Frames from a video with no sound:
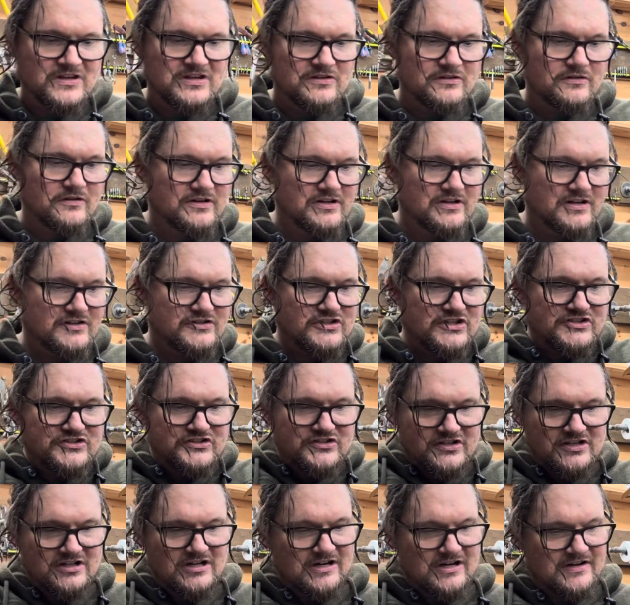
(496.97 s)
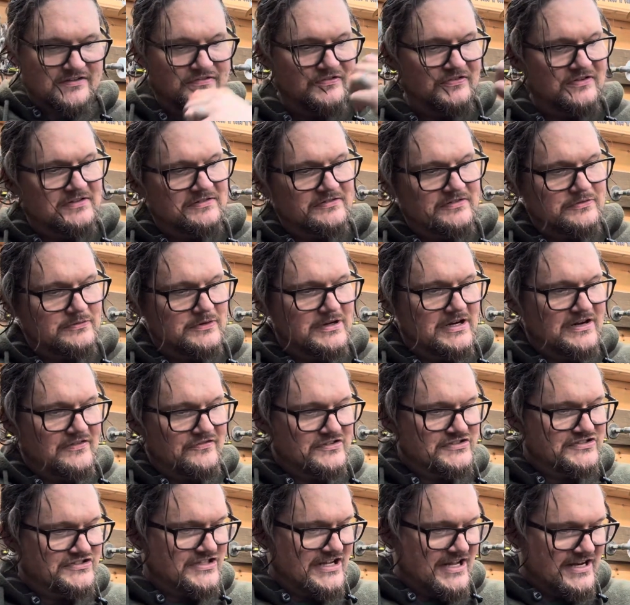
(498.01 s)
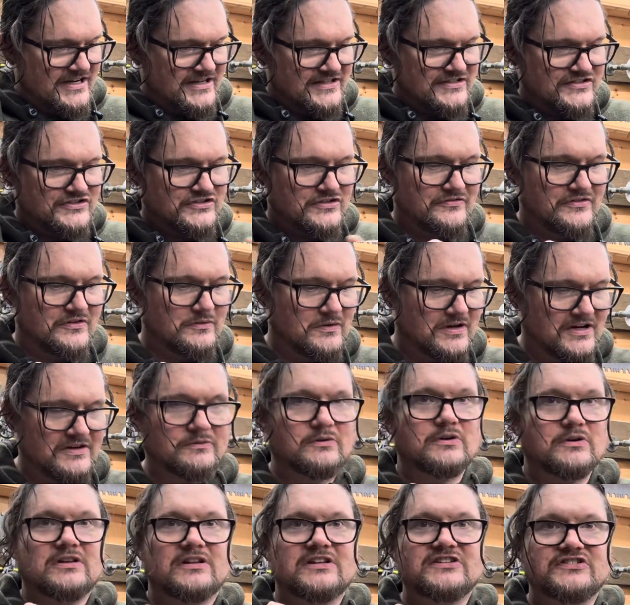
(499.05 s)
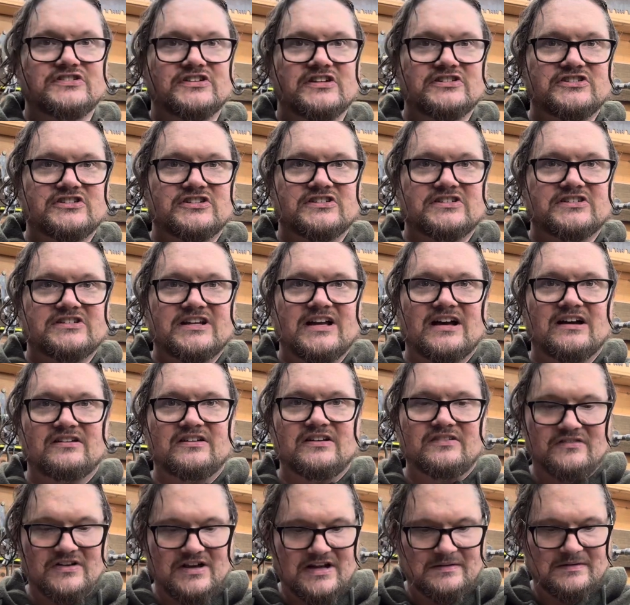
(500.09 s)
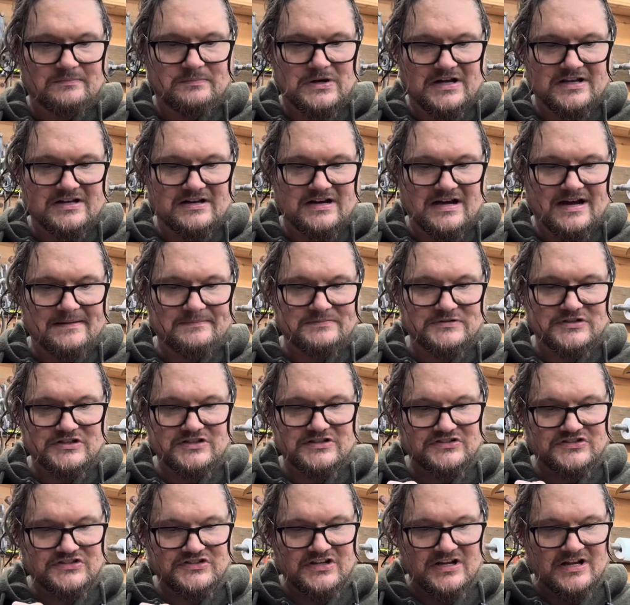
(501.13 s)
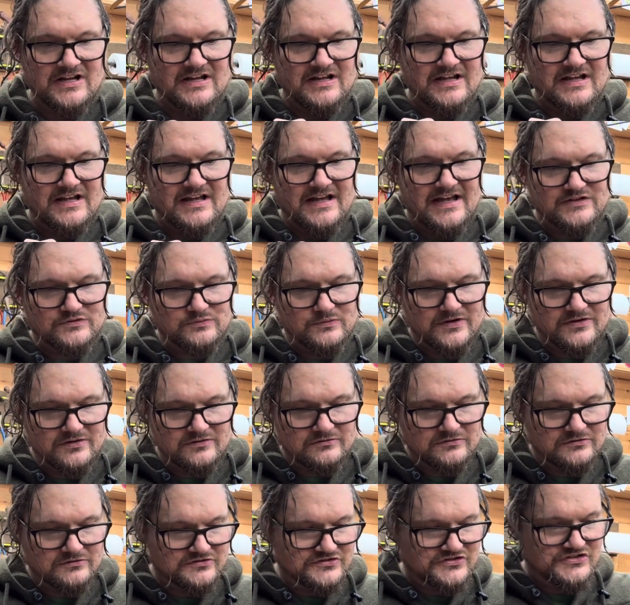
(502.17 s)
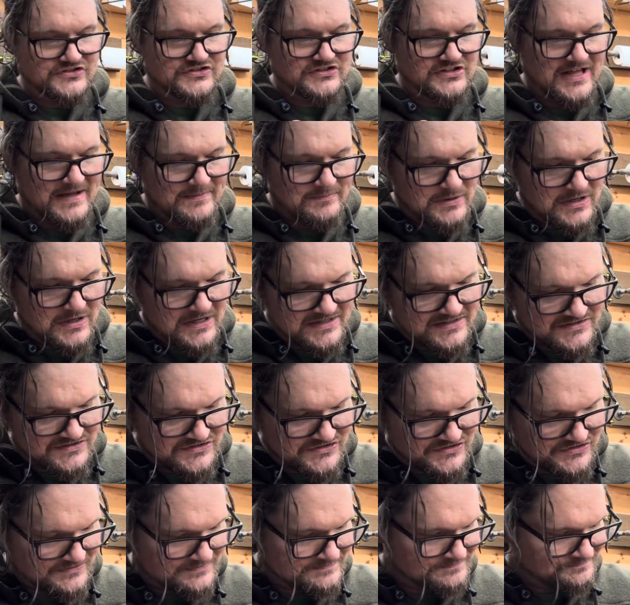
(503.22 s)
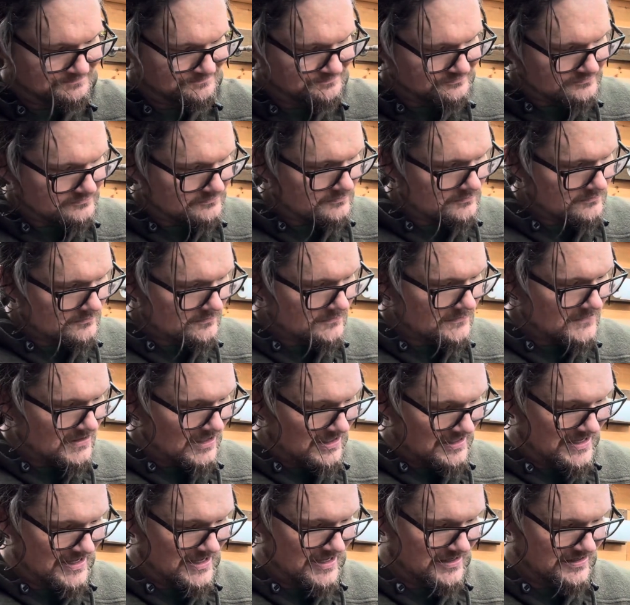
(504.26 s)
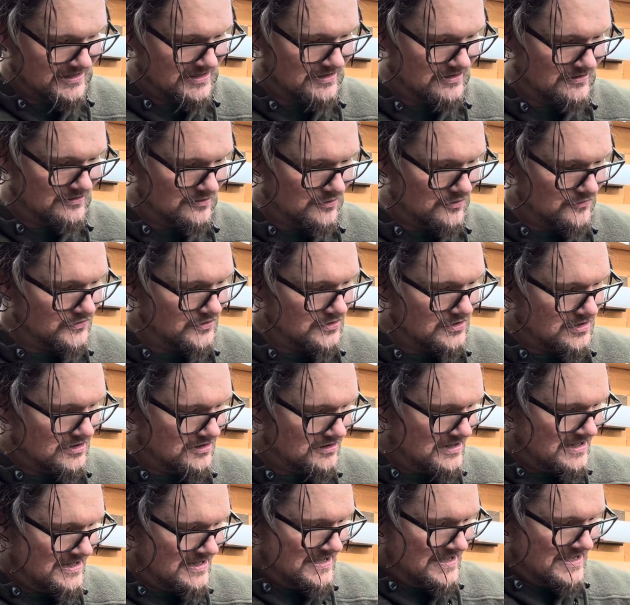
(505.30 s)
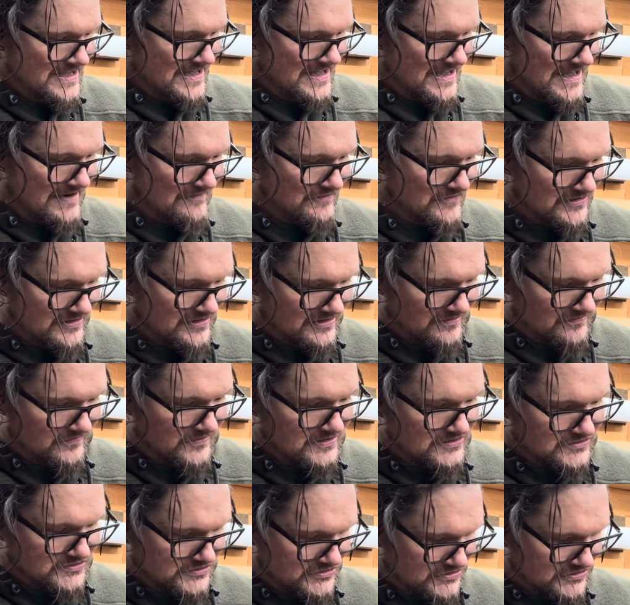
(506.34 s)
You can adjust the cuff, 3 different settings, so if you want to really cinch it down, you've got button options. Has Weatherwool's slot buttons. And, you know, overall, everything feels